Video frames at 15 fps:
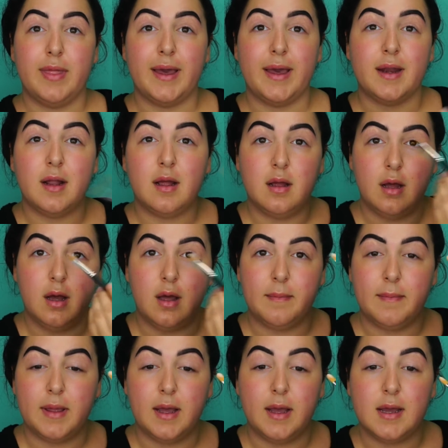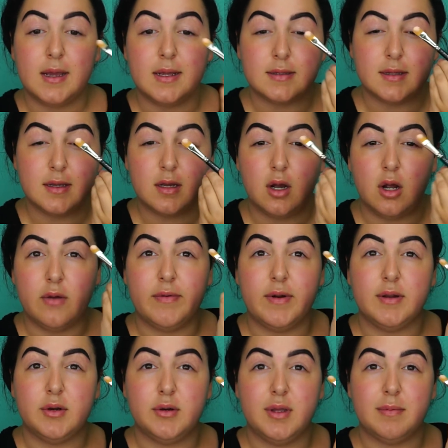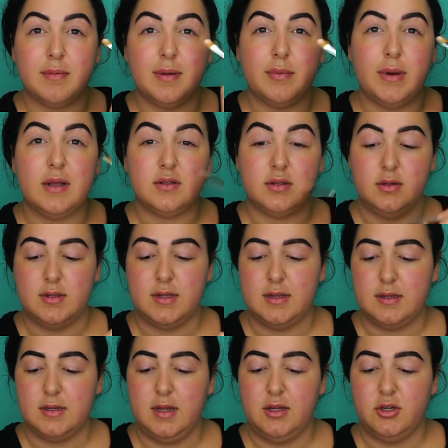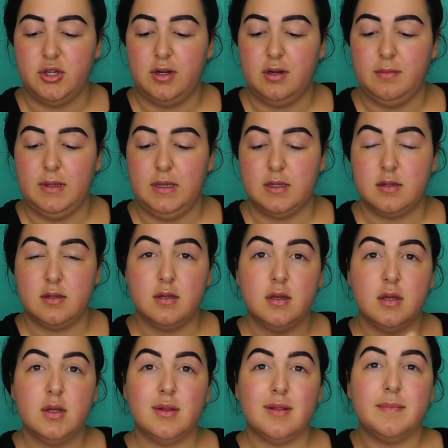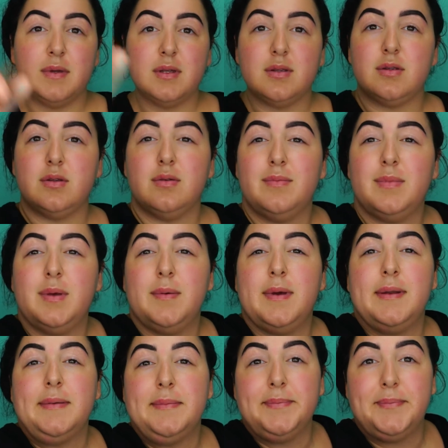that on my eyes, carve it underneath my brows, and use that as an eyeshadow base. Let me zoom you in.